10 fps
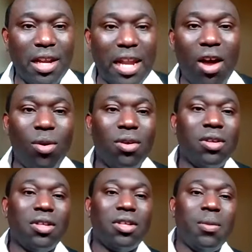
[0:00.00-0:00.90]
Now,
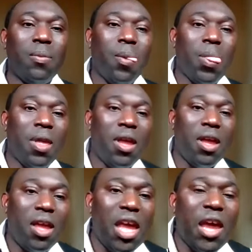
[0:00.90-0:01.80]

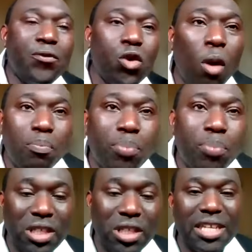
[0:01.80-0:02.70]
if your
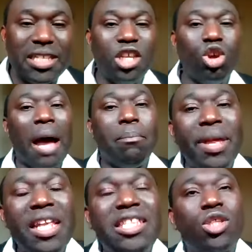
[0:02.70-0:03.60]
boast is in your
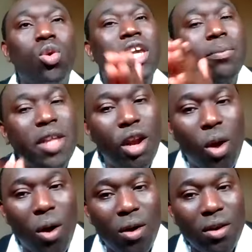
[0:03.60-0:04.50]
ability to keep the
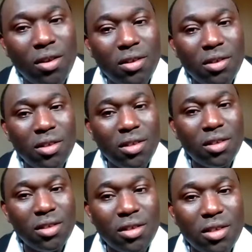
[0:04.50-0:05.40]
law,
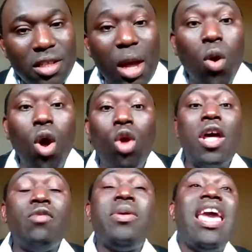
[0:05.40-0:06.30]
there will
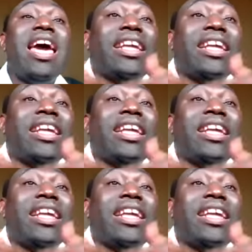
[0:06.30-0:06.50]
always be